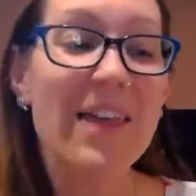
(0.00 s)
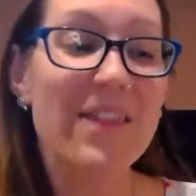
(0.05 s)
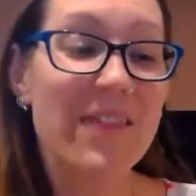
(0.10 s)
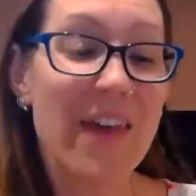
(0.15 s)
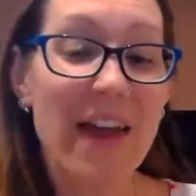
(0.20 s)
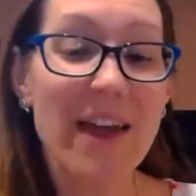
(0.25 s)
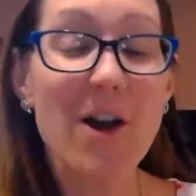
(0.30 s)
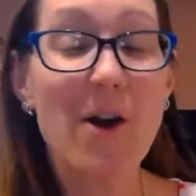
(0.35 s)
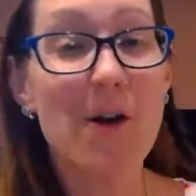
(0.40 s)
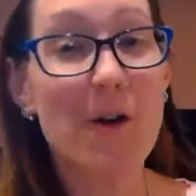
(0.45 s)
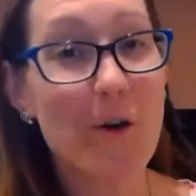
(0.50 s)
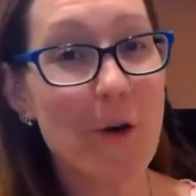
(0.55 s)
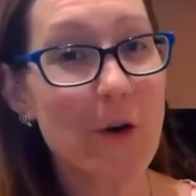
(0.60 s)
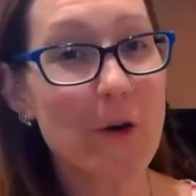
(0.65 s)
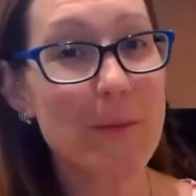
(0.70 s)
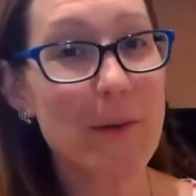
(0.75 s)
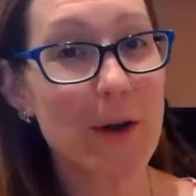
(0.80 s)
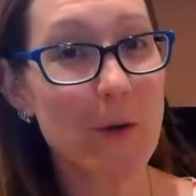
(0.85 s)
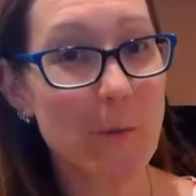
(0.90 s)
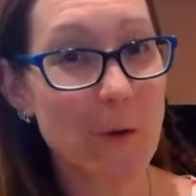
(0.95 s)
They are
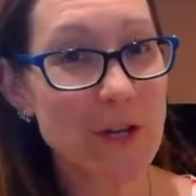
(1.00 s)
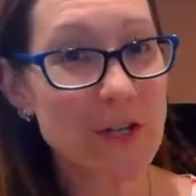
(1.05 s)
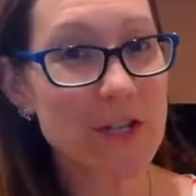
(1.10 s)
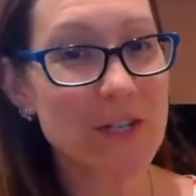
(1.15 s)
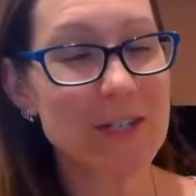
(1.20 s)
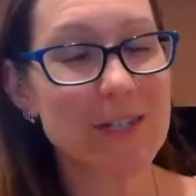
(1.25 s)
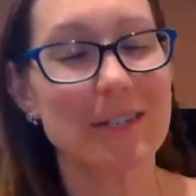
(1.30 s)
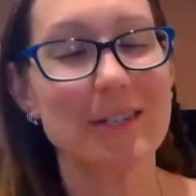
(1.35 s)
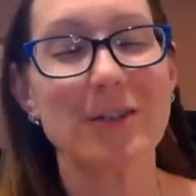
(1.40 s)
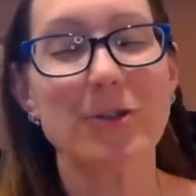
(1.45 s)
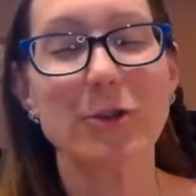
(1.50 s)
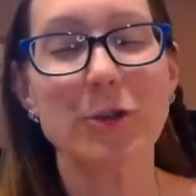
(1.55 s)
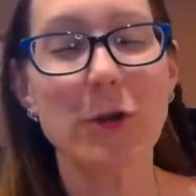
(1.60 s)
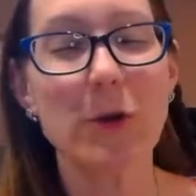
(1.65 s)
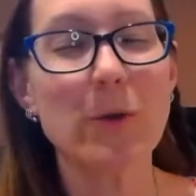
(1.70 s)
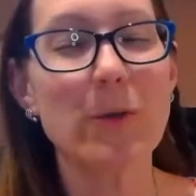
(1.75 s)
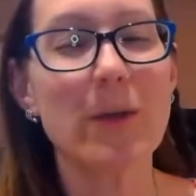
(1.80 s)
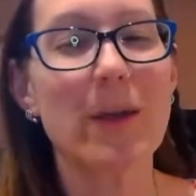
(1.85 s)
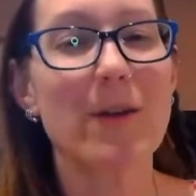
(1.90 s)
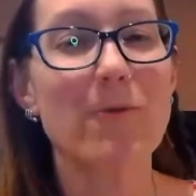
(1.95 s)
on my wish list, and they're
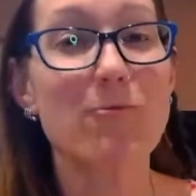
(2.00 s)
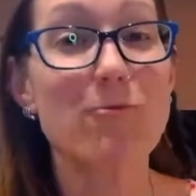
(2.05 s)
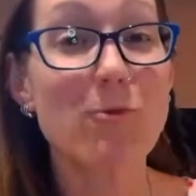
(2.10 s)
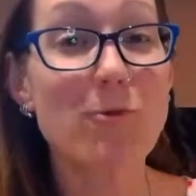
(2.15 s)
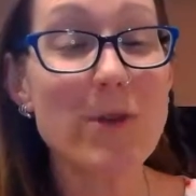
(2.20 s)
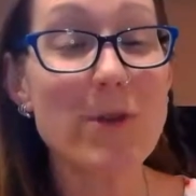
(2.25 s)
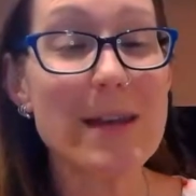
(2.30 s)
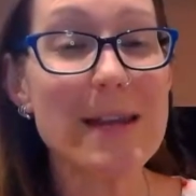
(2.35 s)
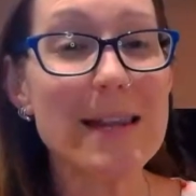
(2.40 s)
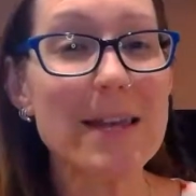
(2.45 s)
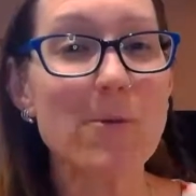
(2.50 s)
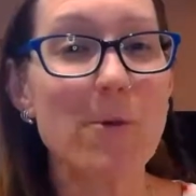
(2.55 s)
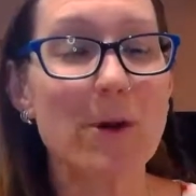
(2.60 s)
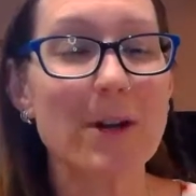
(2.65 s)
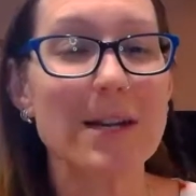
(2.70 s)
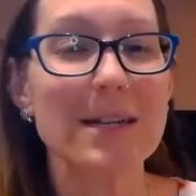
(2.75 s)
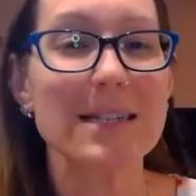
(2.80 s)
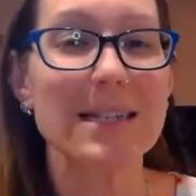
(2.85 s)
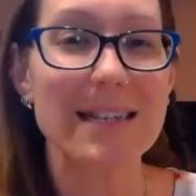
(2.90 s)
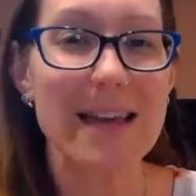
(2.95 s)
2 that I really
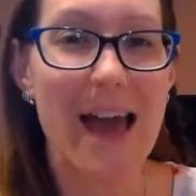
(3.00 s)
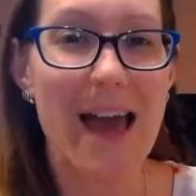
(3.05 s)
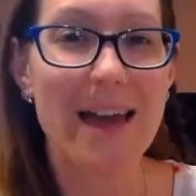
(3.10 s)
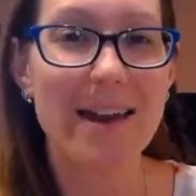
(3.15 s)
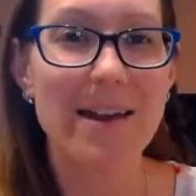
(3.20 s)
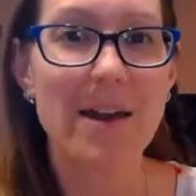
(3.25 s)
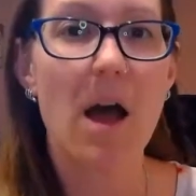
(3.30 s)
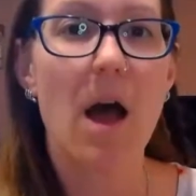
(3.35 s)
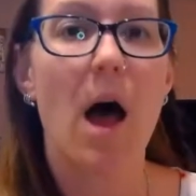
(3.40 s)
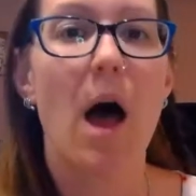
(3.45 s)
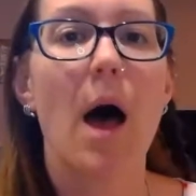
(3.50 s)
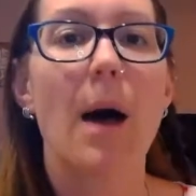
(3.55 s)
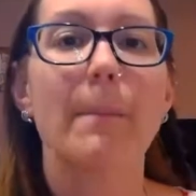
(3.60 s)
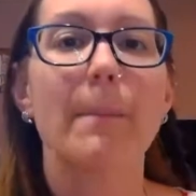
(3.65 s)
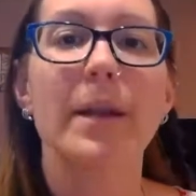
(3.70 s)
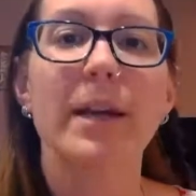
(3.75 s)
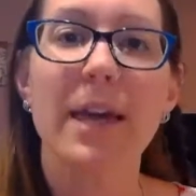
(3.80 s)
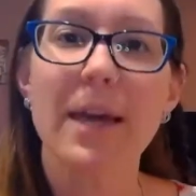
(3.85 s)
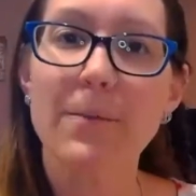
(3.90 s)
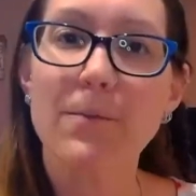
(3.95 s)
wanted to get.
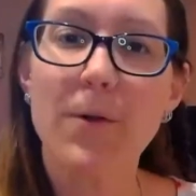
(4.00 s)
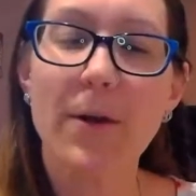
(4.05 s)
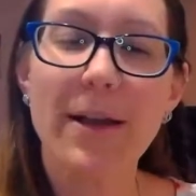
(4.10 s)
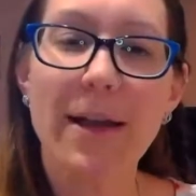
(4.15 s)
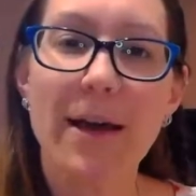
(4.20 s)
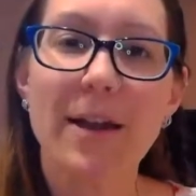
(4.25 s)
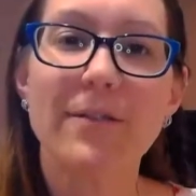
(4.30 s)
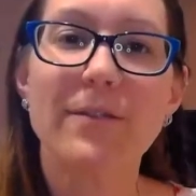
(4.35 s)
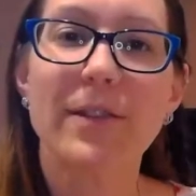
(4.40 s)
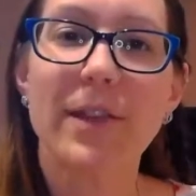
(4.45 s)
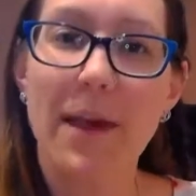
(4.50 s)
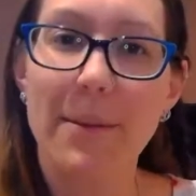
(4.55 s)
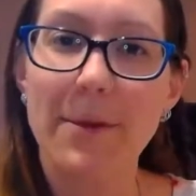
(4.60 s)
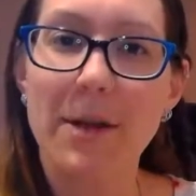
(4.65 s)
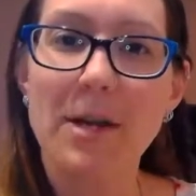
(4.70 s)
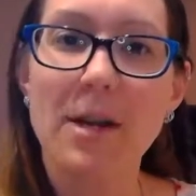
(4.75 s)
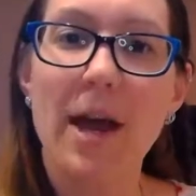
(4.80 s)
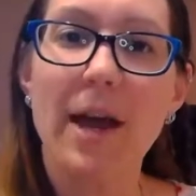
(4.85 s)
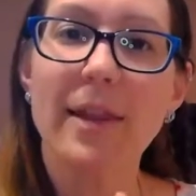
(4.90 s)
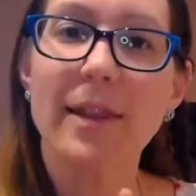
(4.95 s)
But I keep running out of
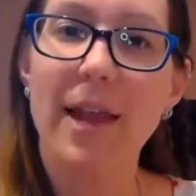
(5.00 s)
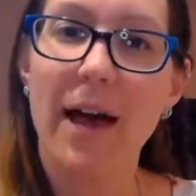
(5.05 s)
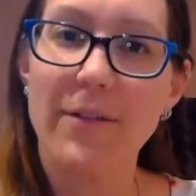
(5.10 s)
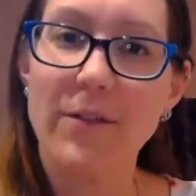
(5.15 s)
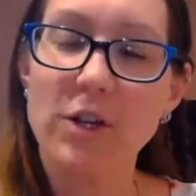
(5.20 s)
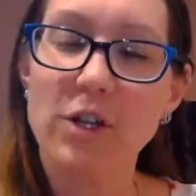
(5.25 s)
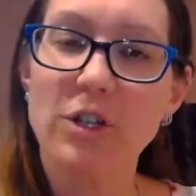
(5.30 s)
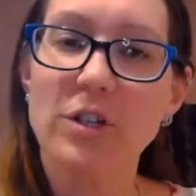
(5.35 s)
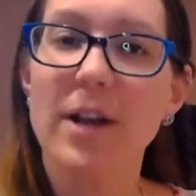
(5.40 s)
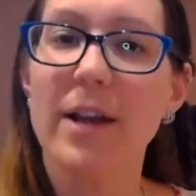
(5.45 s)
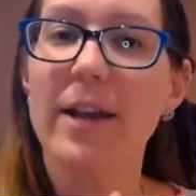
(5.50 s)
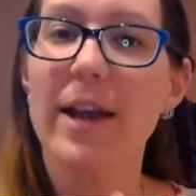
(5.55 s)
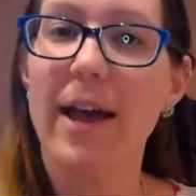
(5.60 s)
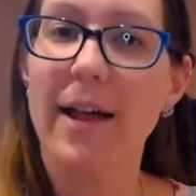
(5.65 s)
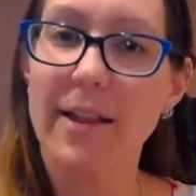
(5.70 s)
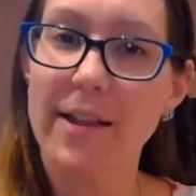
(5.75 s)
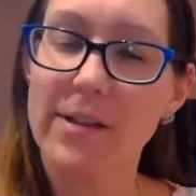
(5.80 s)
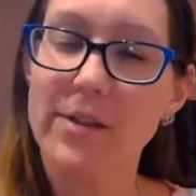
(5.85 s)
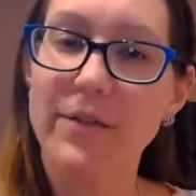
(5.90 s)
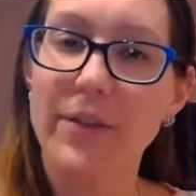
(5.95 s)
lemon and lavender and
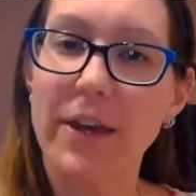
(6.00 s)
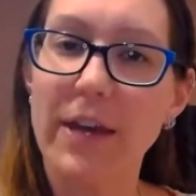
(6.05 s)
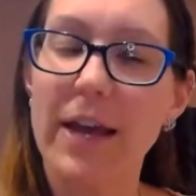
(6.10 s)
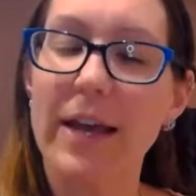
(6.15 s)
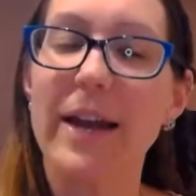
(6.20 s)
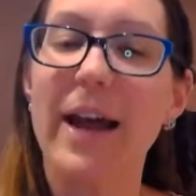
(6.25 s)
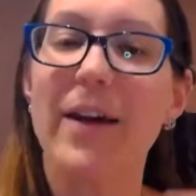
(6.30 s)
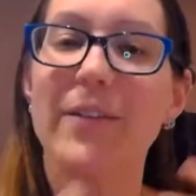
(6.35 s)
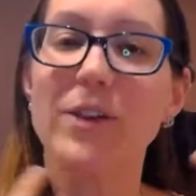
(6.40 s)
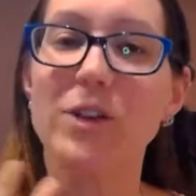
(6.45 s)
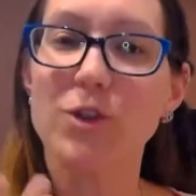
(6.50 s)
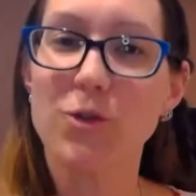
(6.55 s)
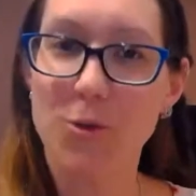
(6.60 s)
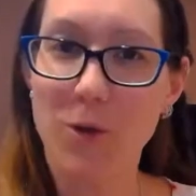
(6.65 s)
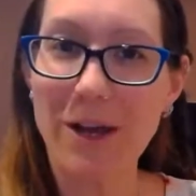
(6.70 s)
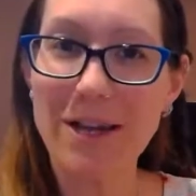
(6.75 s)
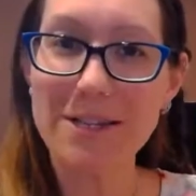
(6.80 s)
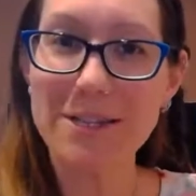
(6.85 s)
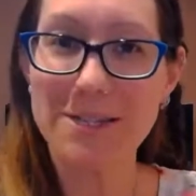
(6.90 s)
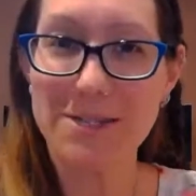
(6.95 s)
LLV and having to
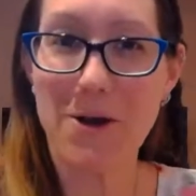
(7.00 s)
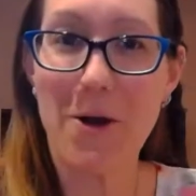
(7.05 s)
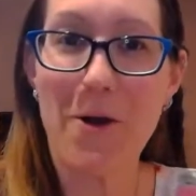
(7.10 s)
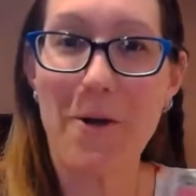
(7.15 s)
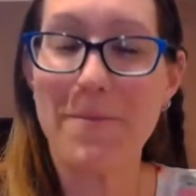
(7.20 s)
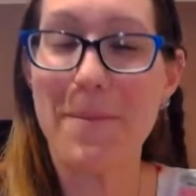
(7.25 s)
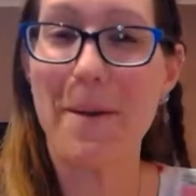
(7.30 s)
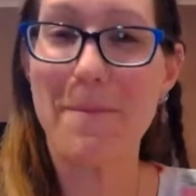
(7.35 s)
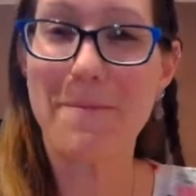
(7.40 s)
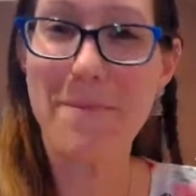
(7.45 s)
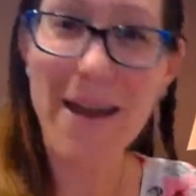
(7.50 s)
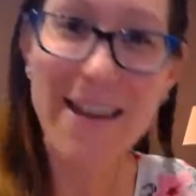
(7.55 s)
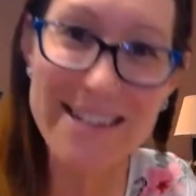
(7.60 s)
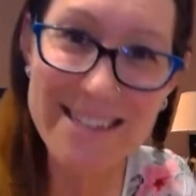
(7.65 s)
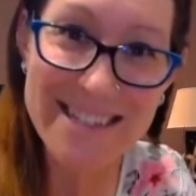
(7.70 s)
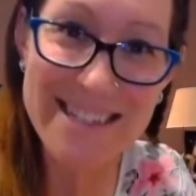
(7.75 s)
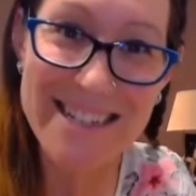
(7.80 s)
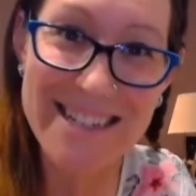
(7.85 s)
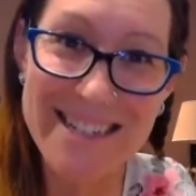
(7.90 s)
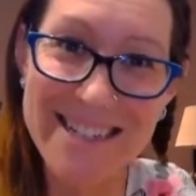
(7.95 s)
restock my
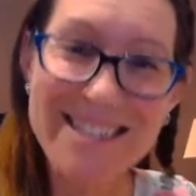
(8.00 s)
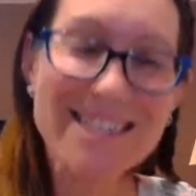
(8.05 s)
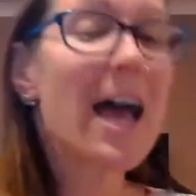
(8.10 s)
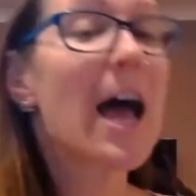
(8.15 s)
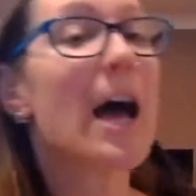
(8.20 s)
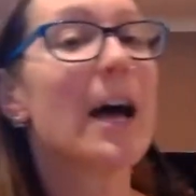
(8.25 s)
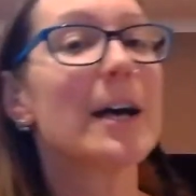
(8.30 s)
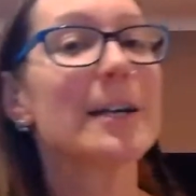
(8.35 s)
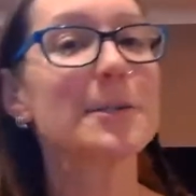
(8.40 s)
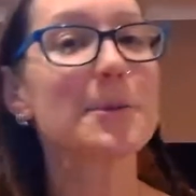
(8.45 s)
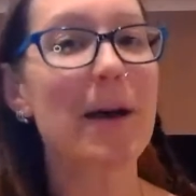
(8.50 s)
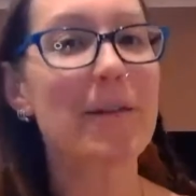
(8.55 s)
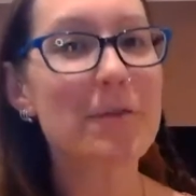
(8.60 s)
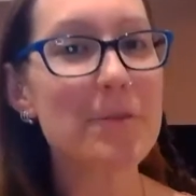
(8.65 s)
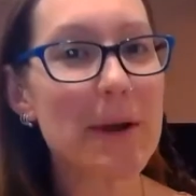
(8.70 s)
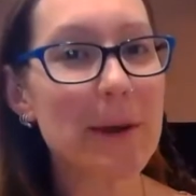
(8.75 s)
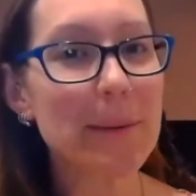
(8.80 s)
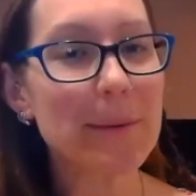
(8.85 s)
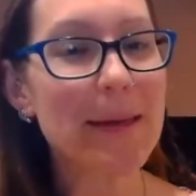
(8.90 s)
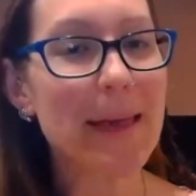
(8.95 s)
basics, so I
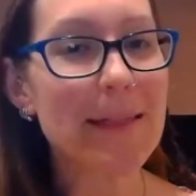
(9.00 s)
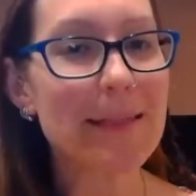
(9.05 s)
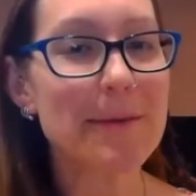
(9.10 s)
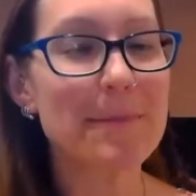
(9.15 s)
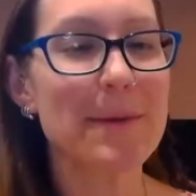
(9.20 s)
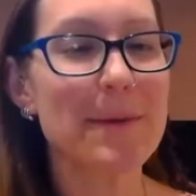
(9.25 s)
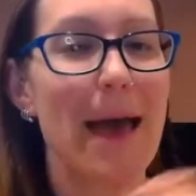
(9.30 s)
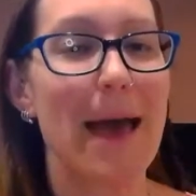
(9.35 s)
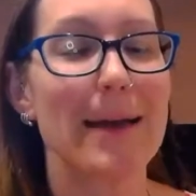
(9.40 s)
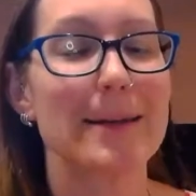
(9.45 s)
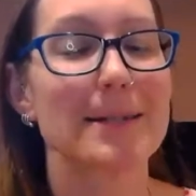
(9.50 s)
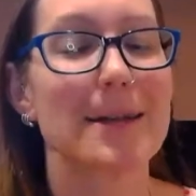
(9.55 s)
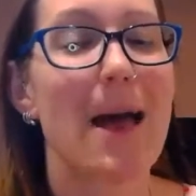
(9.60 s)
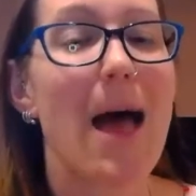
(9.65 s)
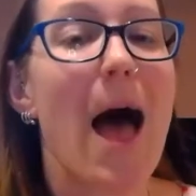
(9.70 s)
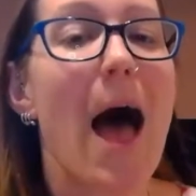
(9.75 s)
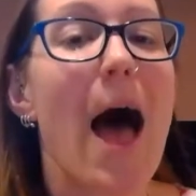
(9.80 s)
haven't been able to get them yet.